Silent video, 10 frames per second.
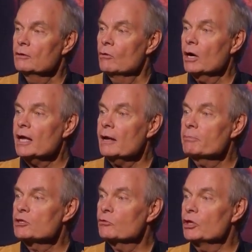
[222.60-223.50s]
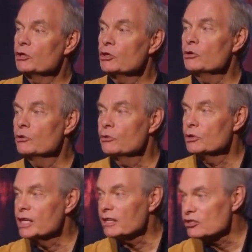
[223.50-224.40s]
What happens when you
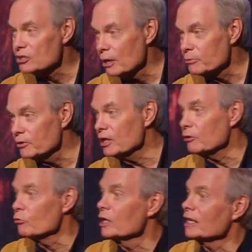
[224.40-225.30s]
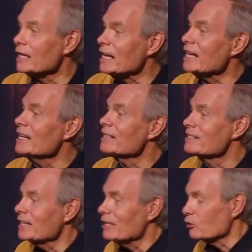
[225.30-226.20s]
get something that really
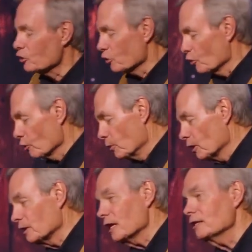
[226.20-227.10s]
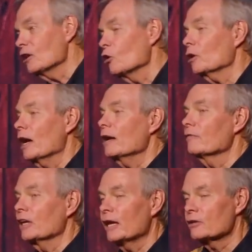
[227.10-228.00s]
is incurable and they don't
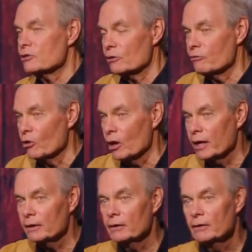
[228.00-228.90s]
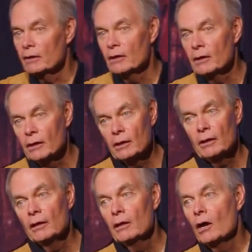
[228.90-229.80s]
have an answer for it?
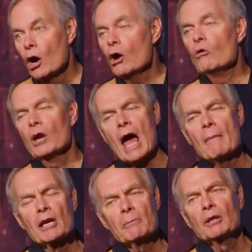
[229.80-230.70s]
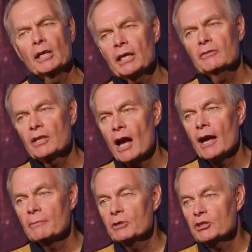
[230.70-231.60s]
Oh, well, I'm going to believe
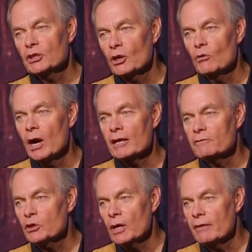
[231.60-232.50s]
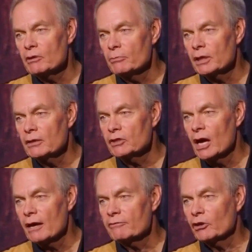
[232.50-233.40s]
God. But you know what? If you haven't believed
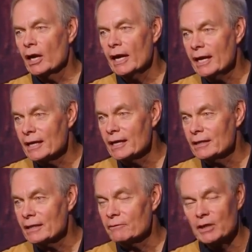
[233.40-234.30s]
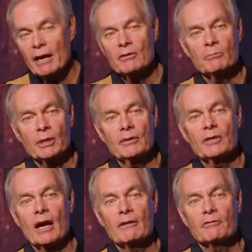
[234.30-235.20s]
God for a headache, if you haven't
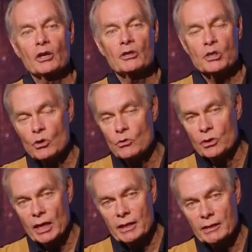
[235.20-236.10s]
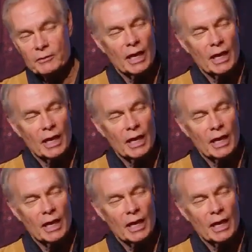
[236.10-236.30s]
believed God for a toothache, if you